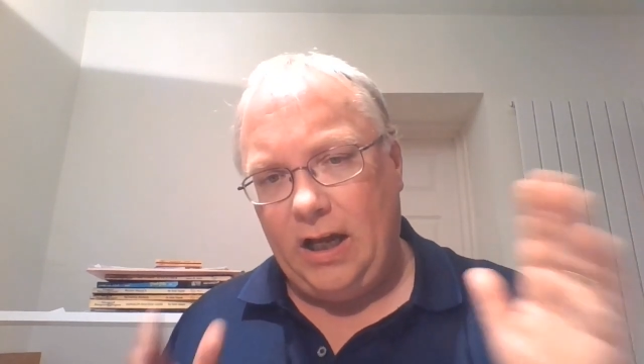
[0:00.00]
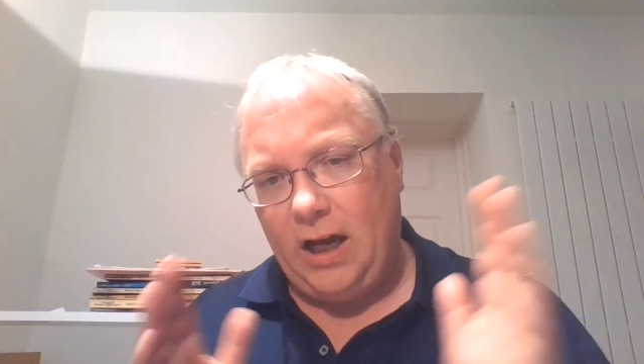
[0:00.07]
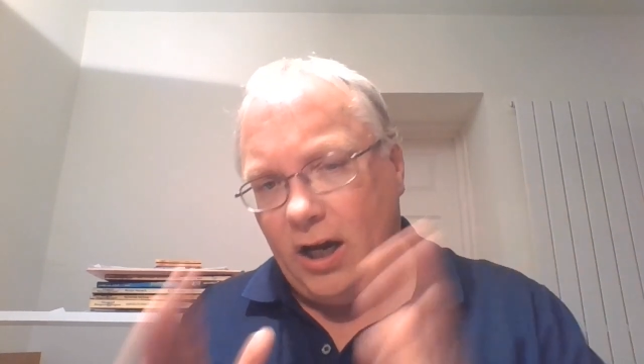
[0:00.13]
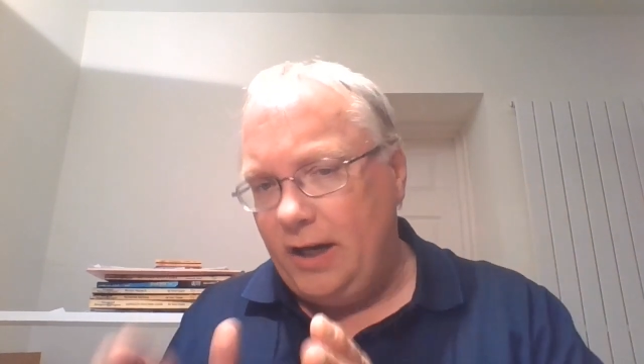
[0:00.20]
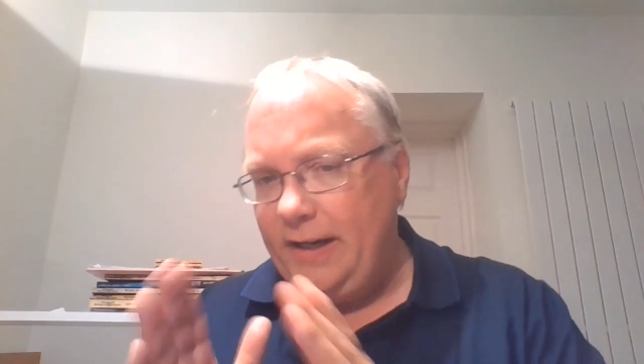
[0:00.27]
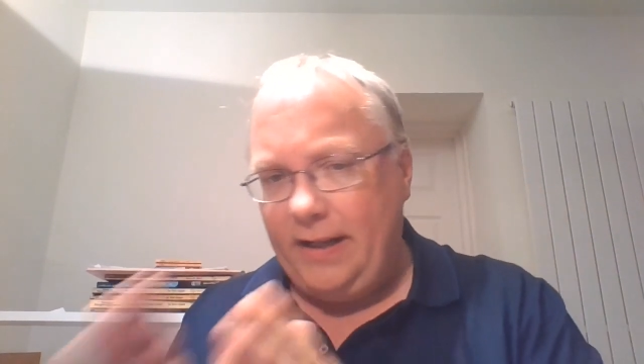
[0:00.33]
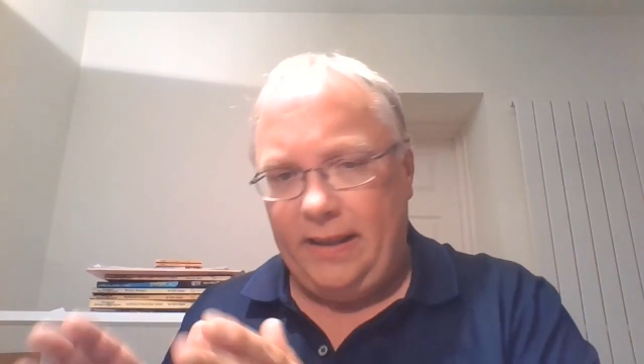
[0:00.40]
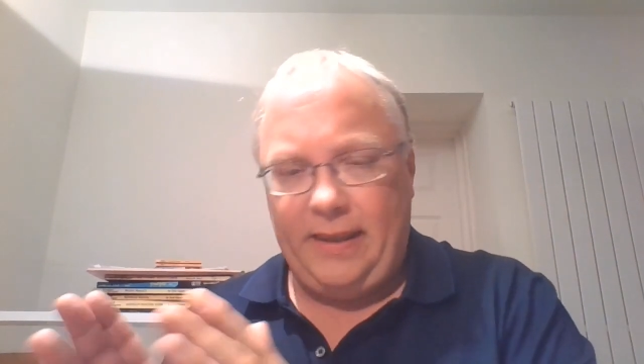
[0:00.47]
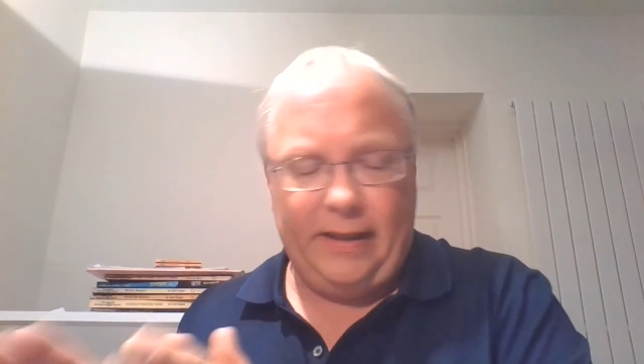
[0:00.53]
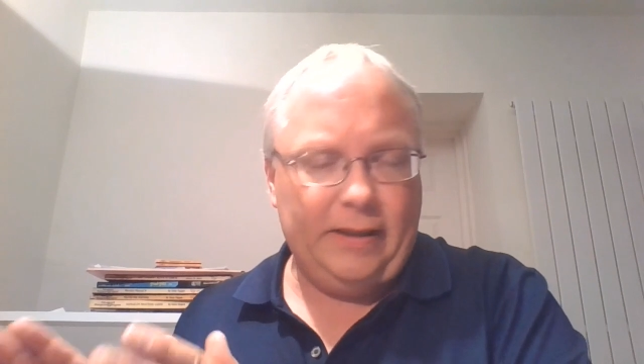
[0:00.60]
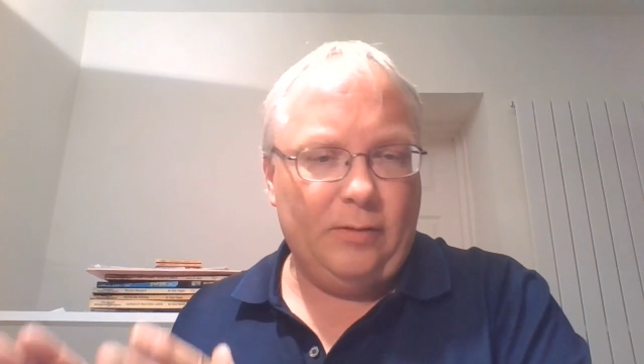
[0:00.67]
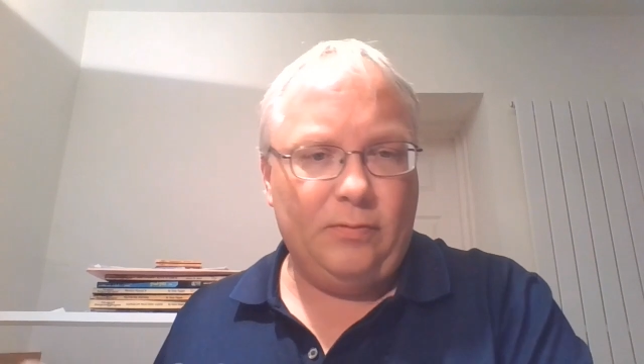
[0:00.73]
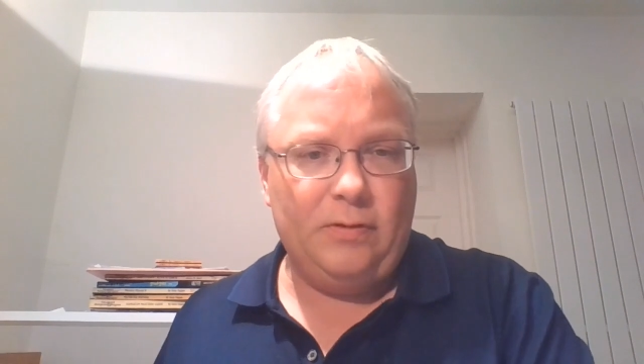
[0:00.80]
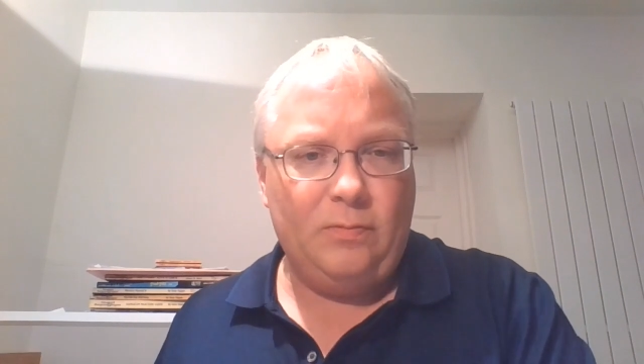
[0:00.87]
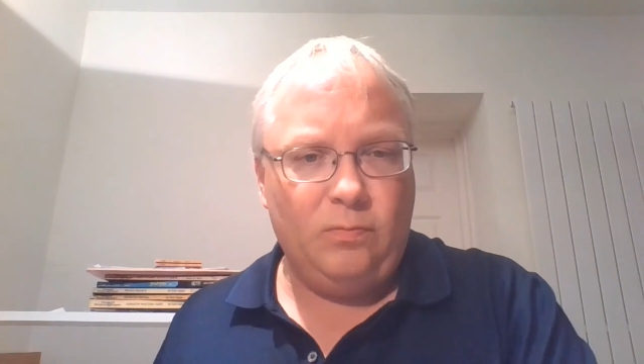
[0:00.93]
I didn't think
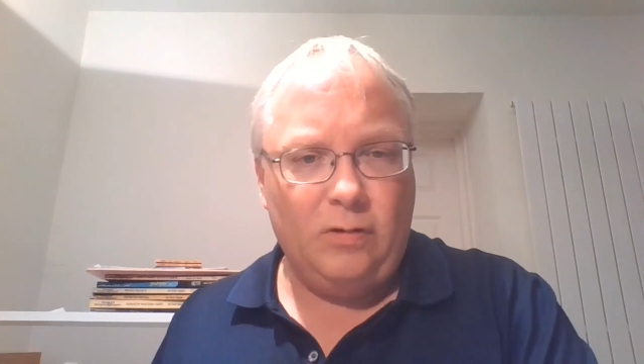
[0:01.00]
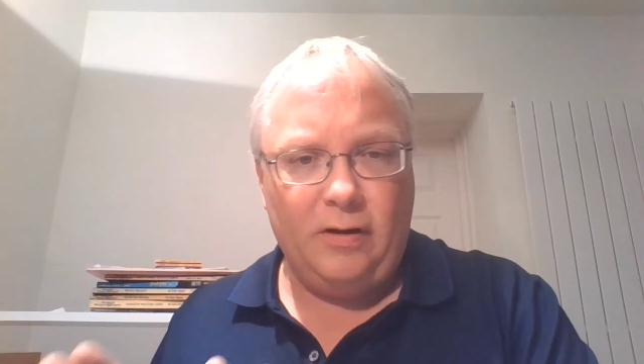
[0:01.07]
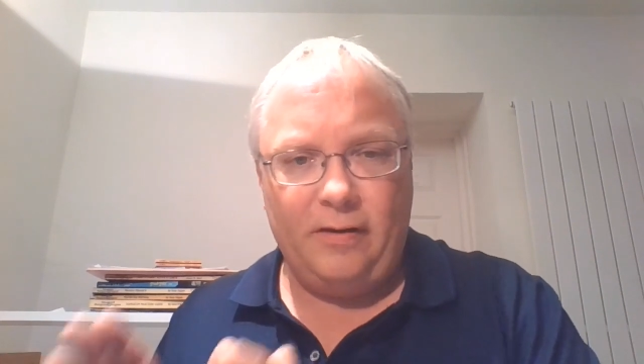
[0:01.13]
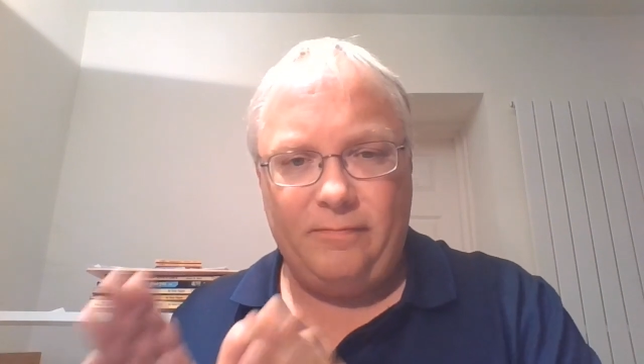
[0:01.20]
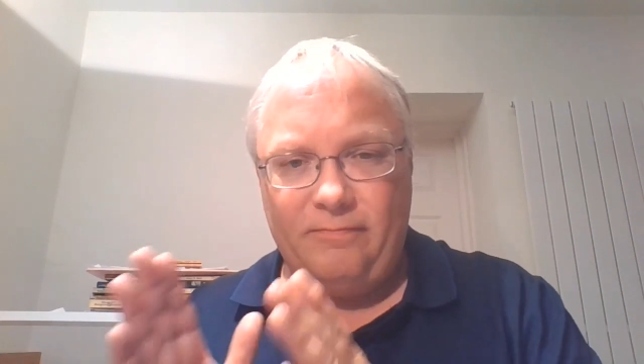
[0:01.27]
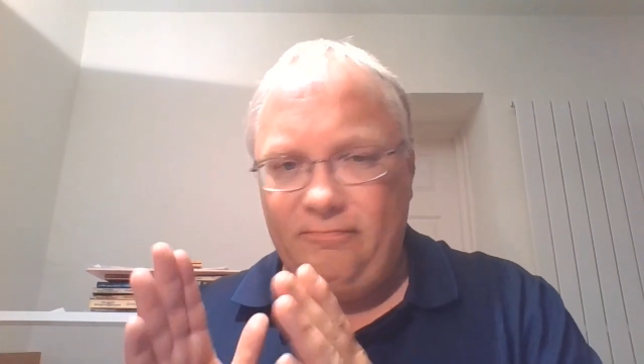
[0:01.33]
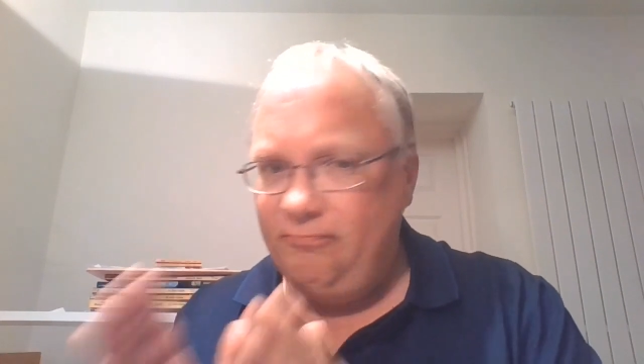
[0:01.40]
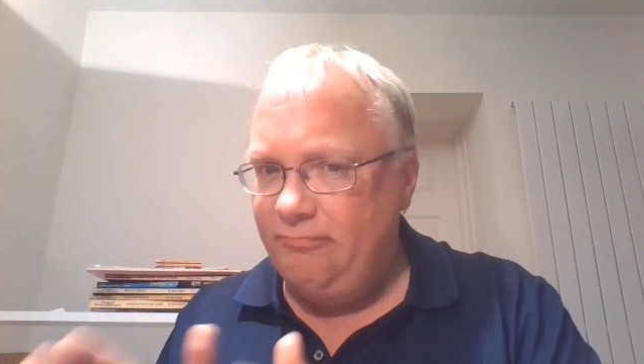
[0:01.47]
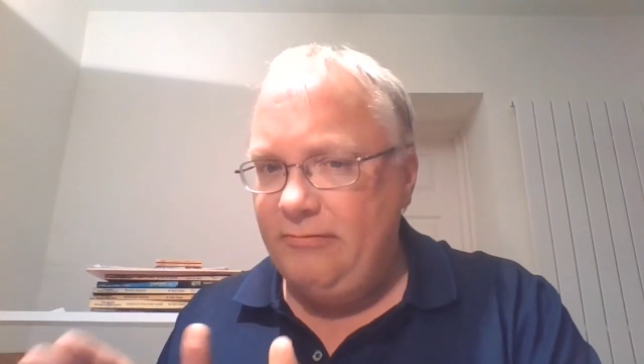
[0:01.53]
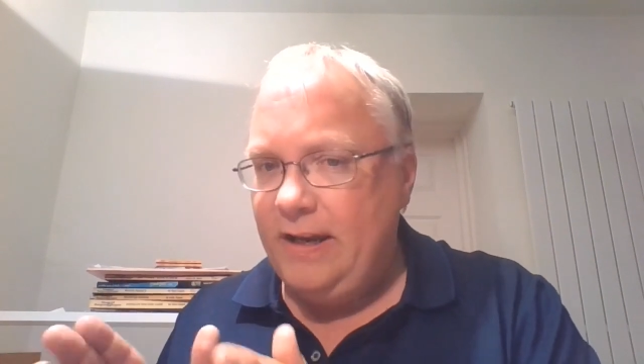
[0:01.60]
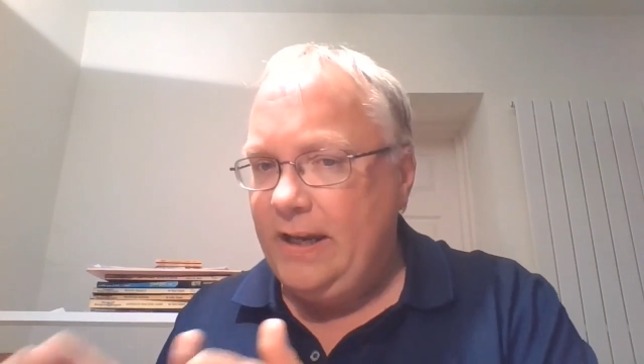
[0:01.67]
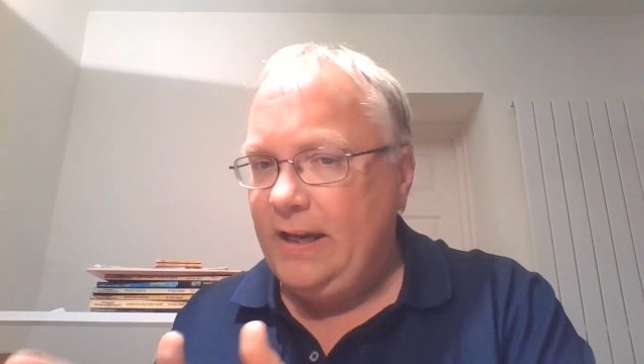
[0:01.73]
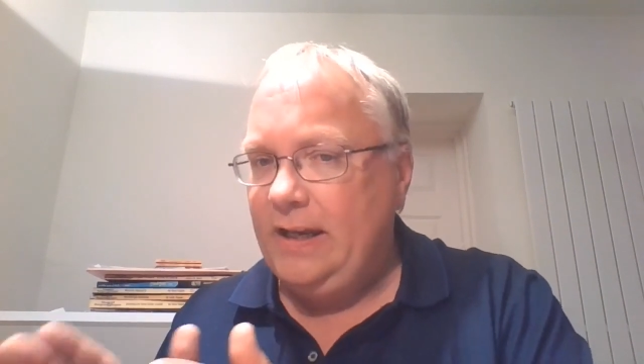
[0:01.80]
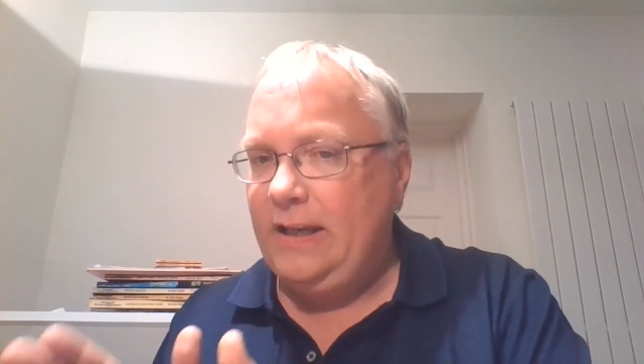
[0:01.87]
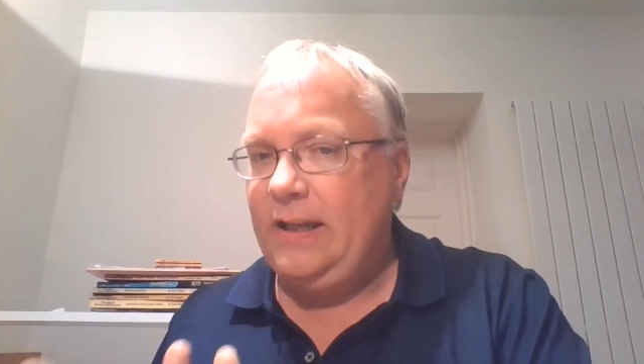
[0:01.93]
that was worth
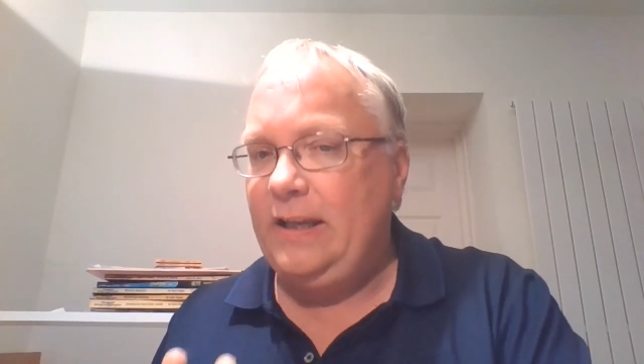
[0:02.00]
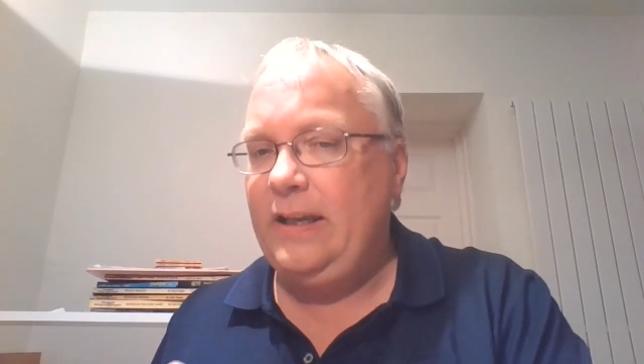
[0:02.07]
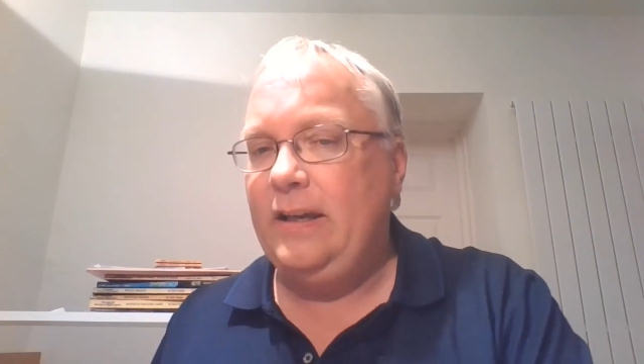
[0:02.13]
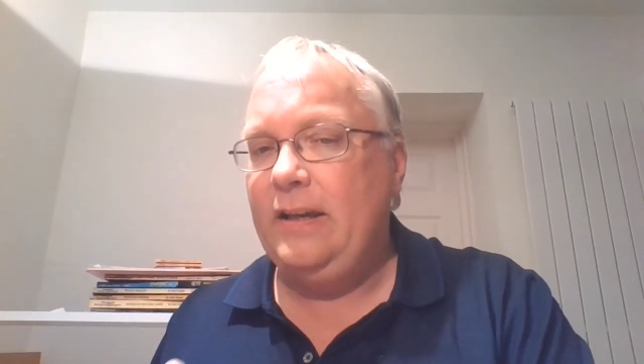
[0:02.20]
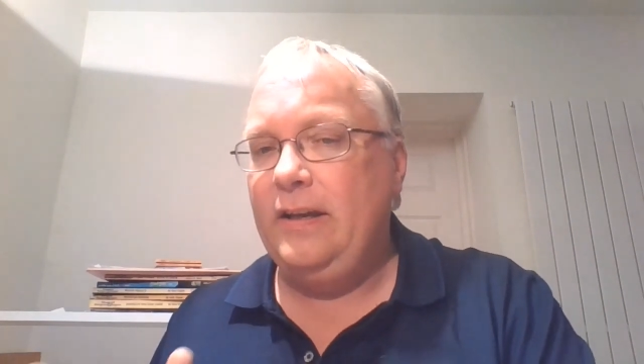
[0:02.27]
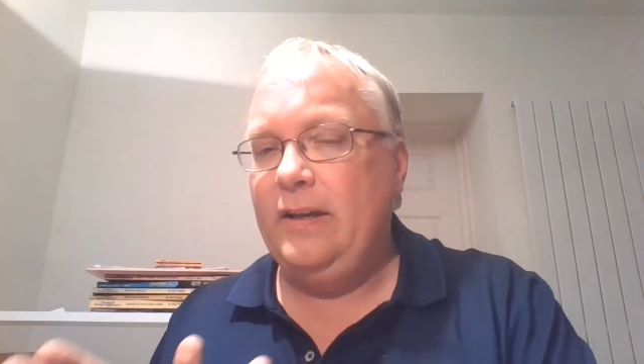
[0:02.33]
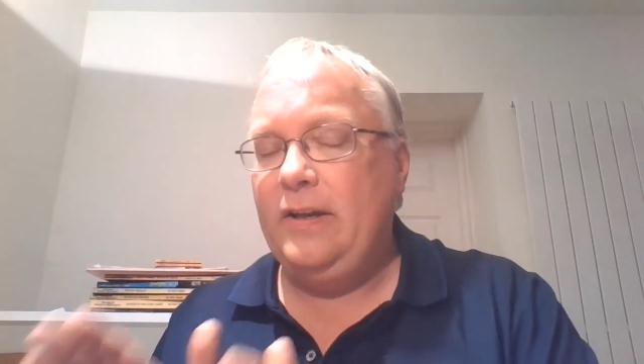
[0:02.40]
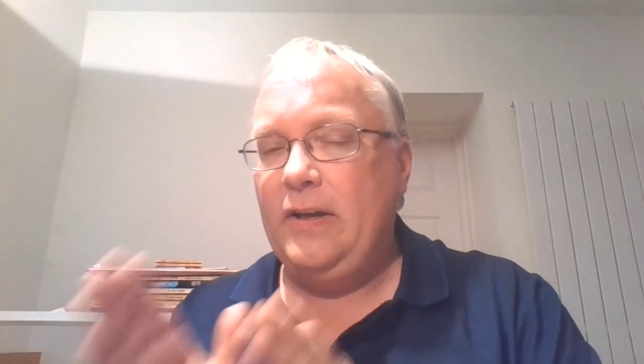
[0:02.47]
really